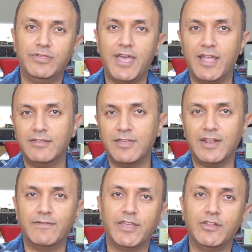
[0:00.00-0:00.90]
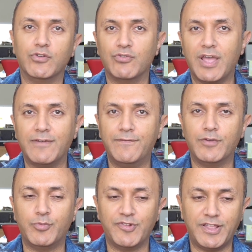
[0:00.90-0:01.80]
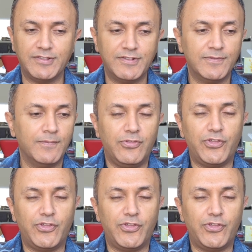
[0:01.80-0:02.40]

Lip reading: that kind of graph represents.